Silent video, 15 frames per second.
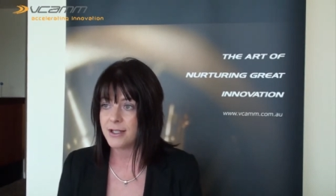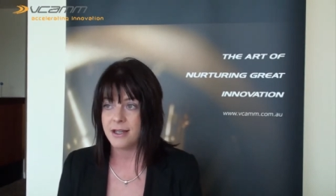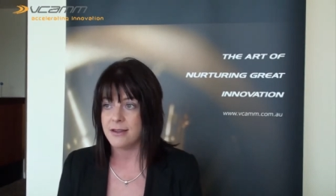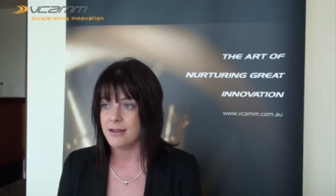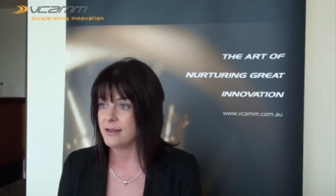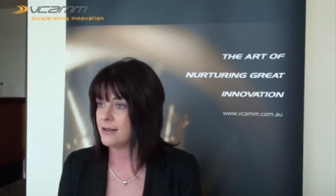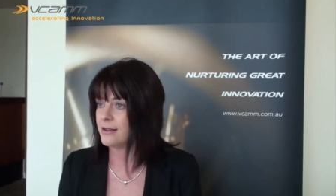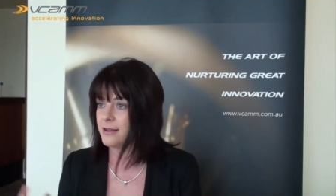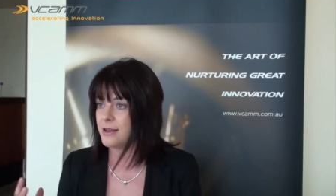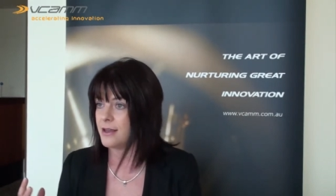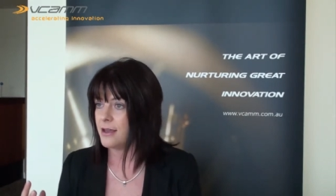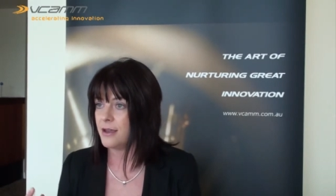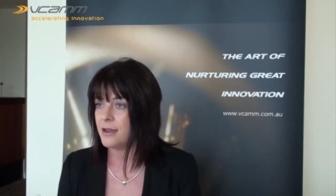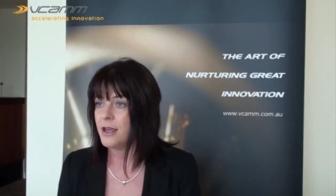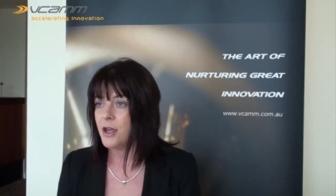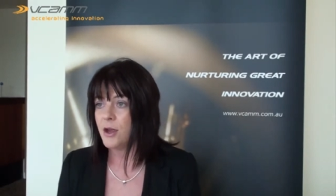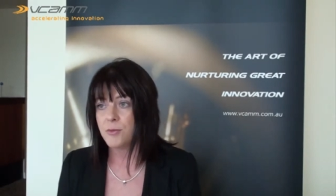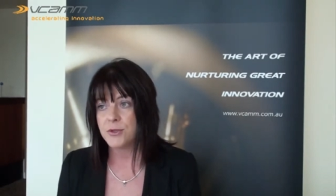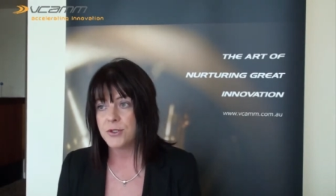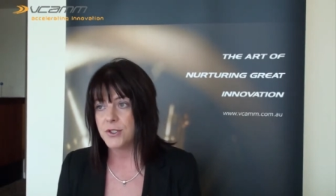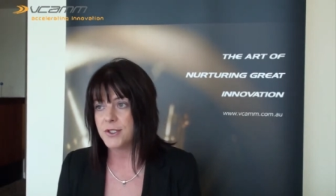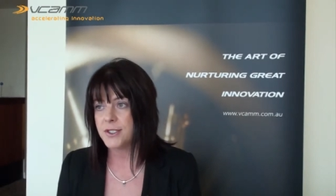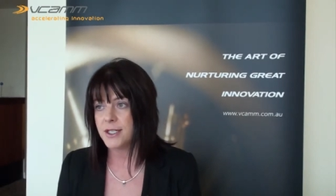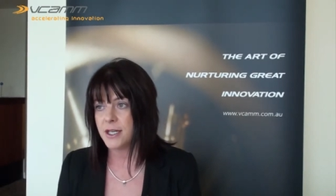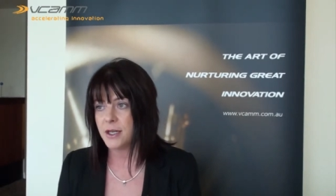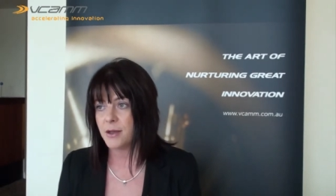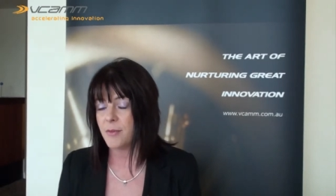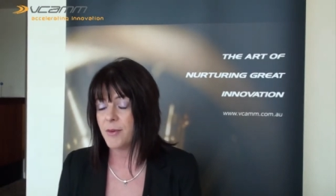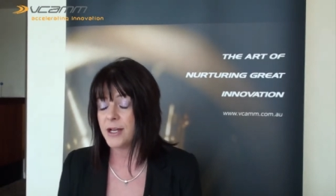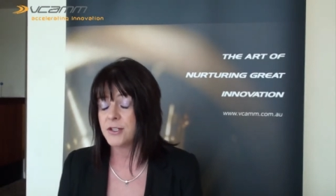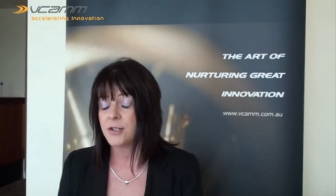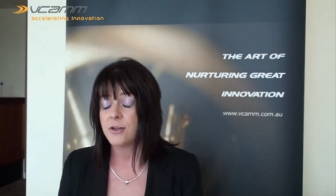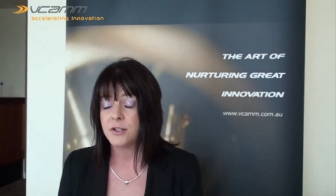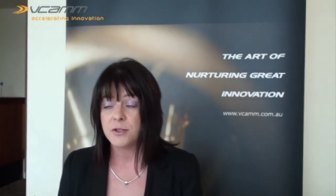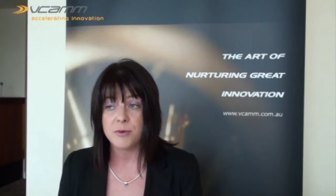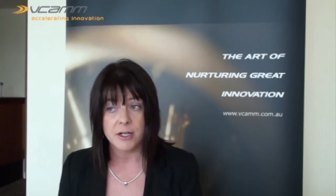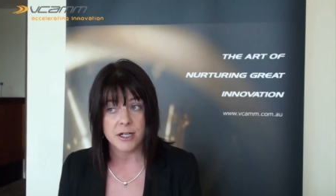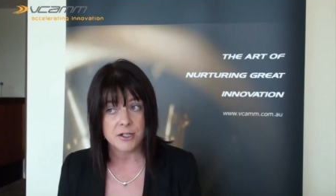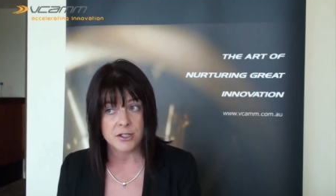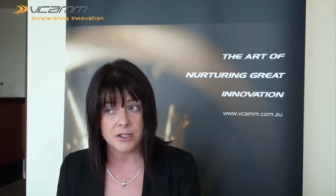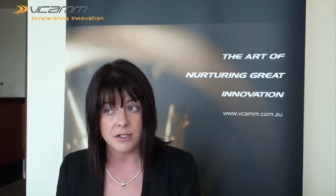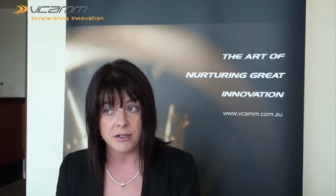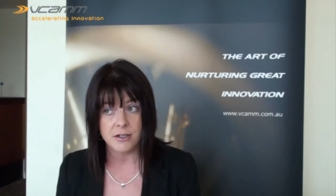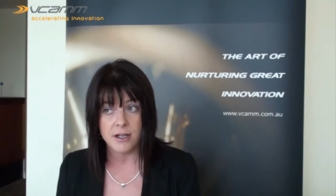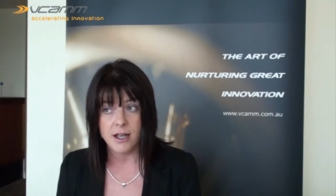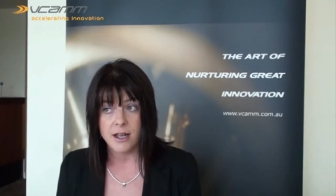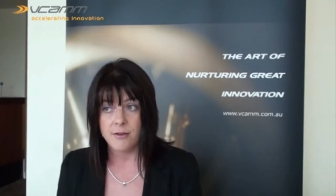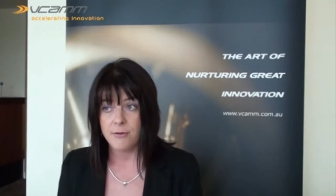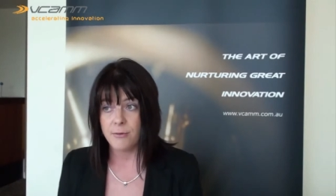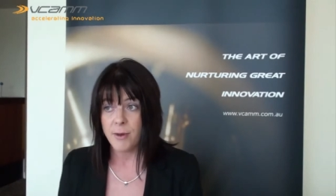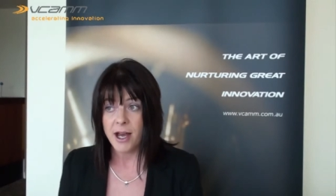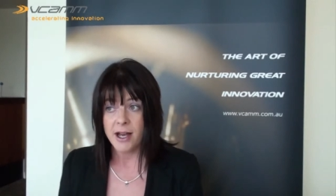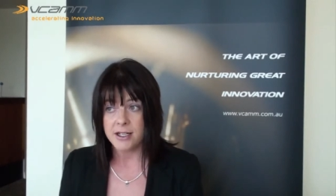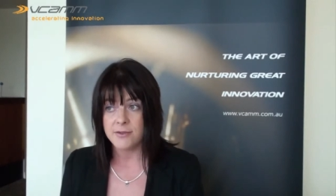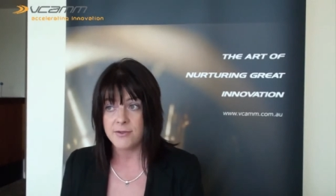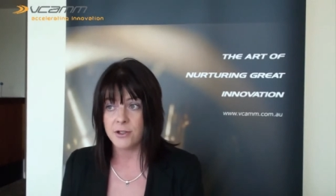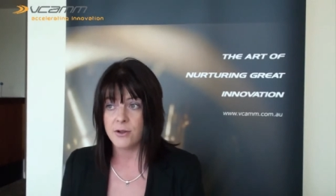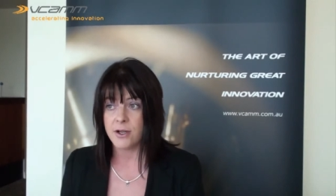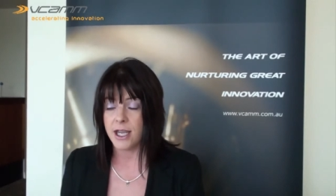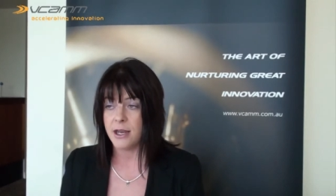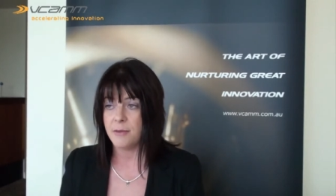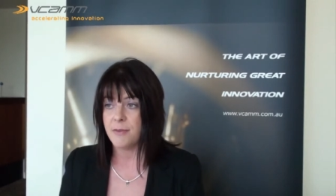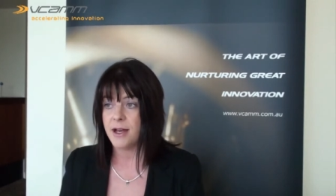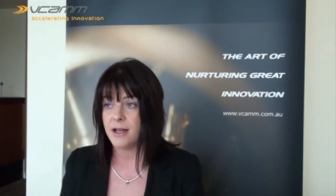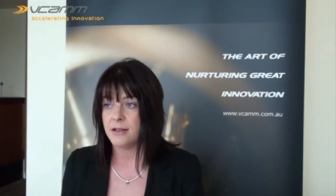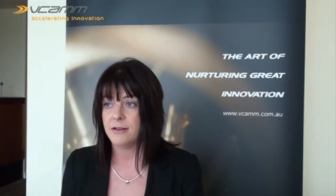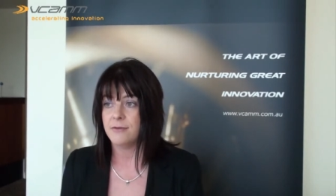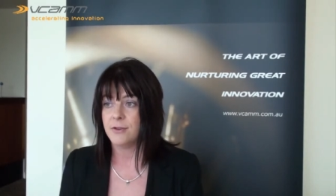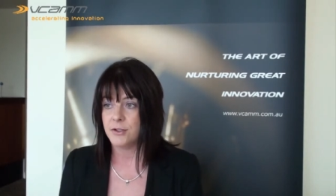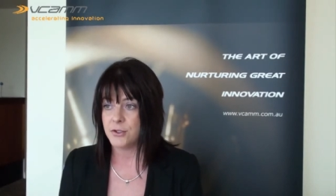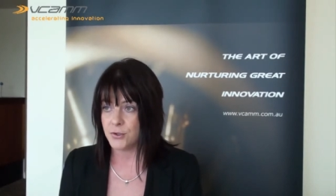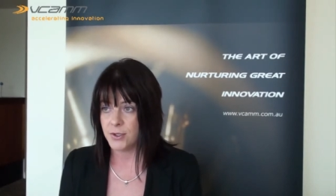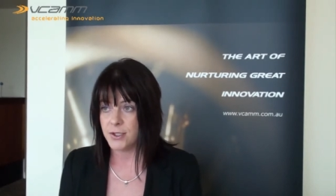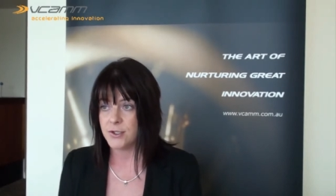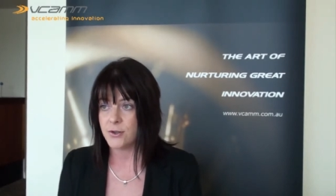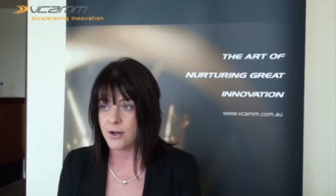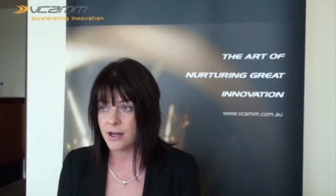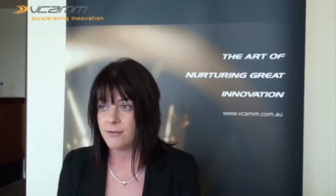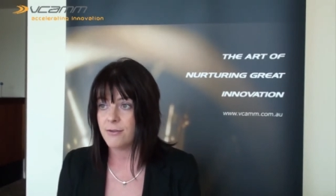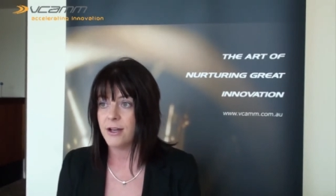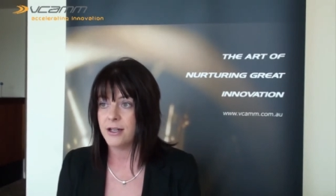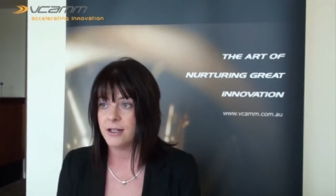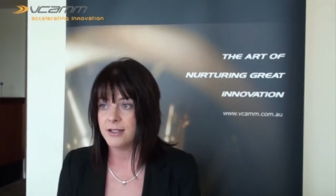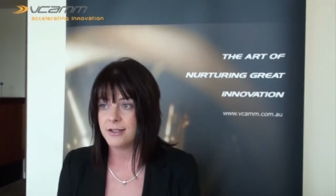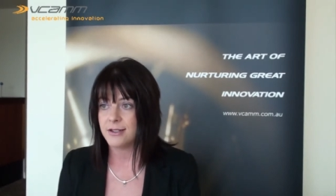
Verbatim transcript: and they're producing, about to go into production for parts for Lockheed Martin for the Joint Strike Fighter.